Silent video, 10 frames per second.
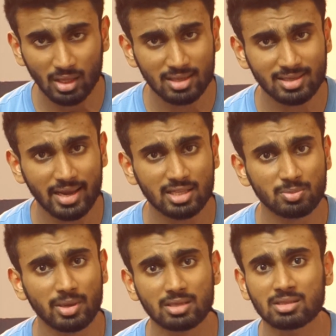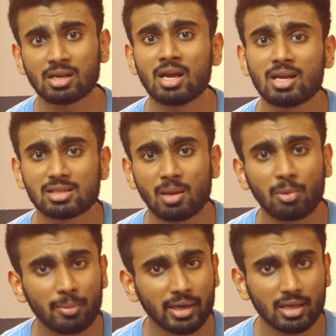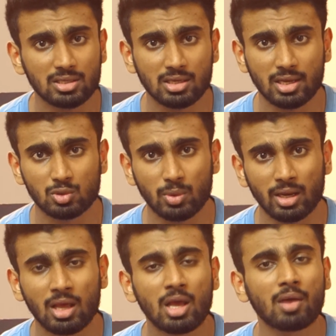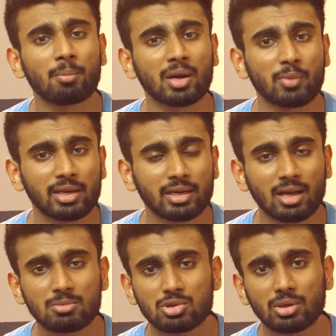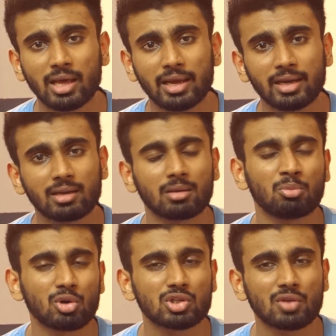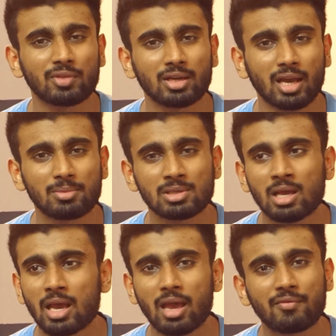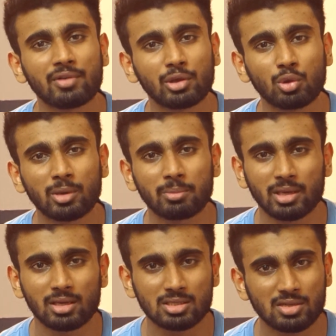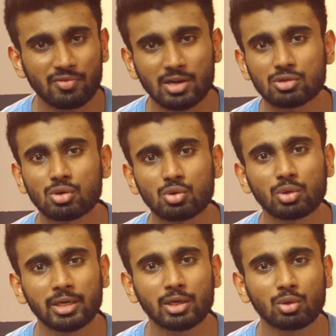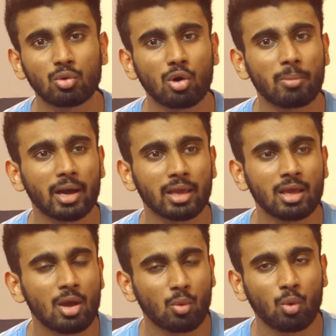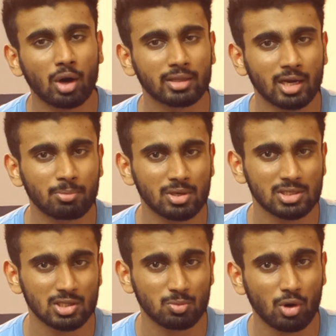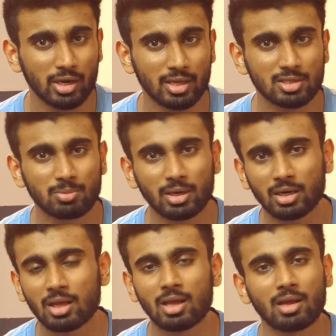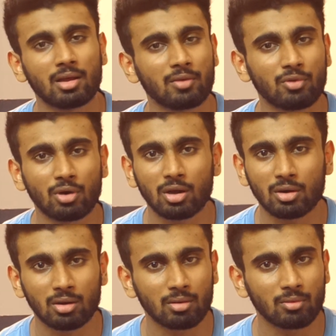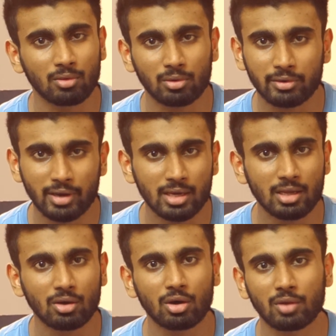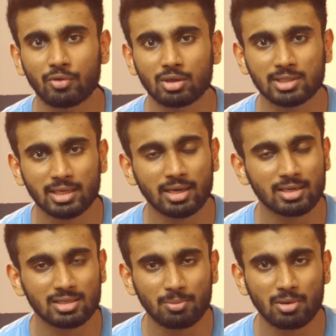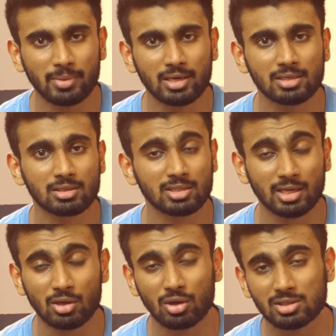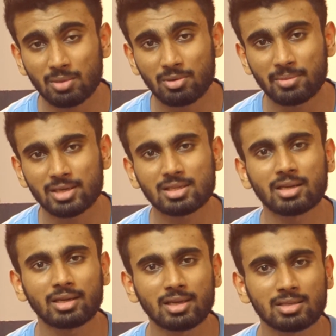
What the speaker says: science based supplementation as well. But when it comes to diet, most of the times every human being is different, so you need to go by what that person's body is. But if you are training or if you are checking on supplements, it